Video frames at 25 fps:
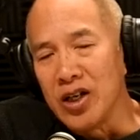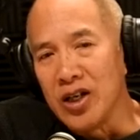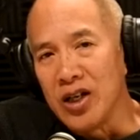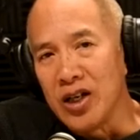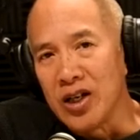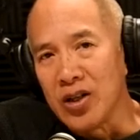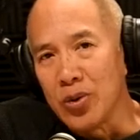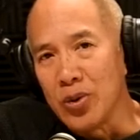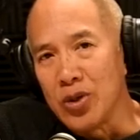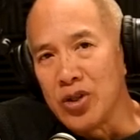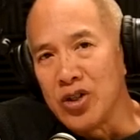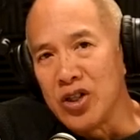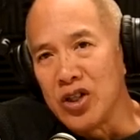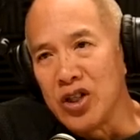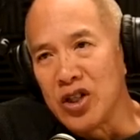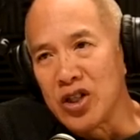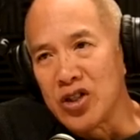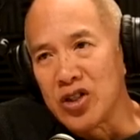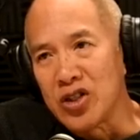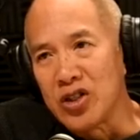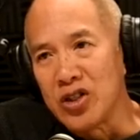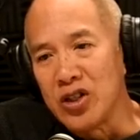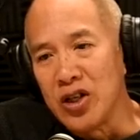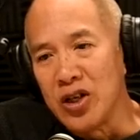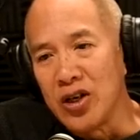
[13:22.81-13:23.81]
In other words,
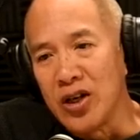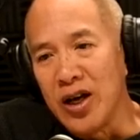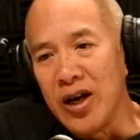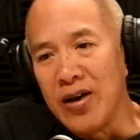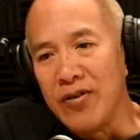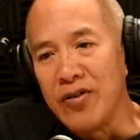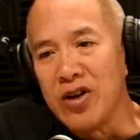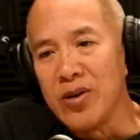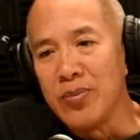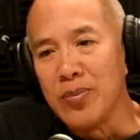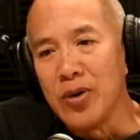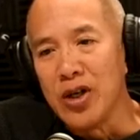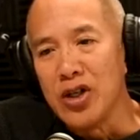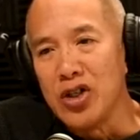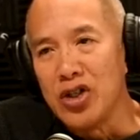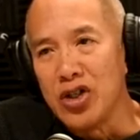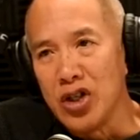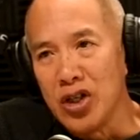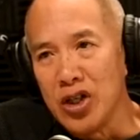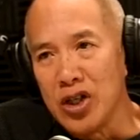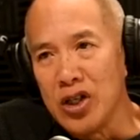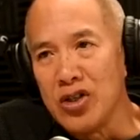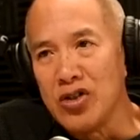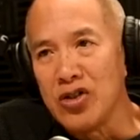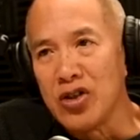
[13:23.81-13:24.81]
just did I have it in my
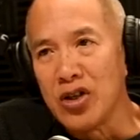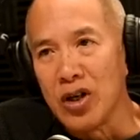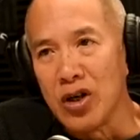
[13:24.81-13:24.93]
genes